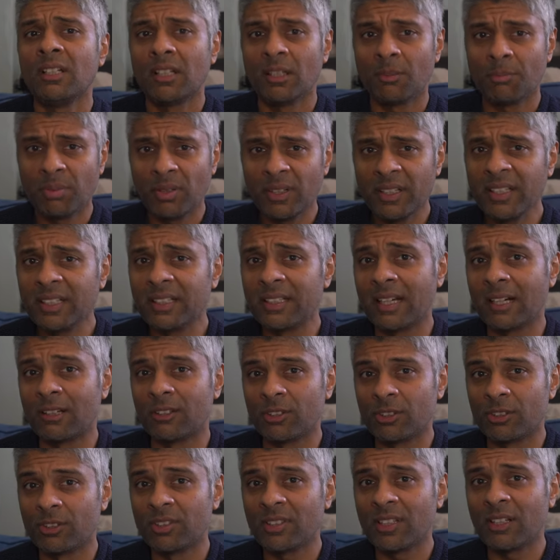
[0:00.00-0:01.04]
a pretty
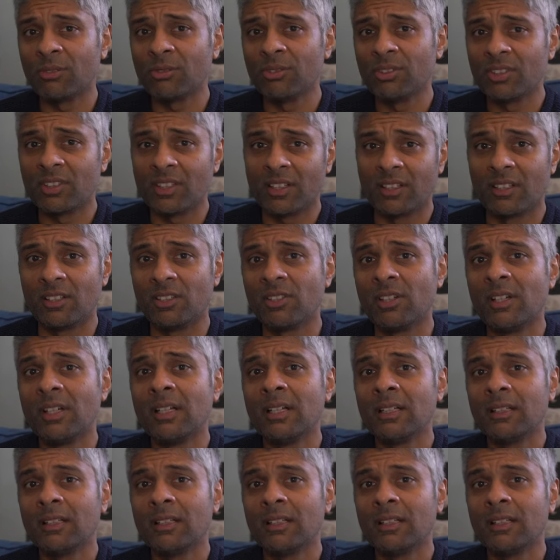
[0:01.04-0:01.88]
narrow soundstage.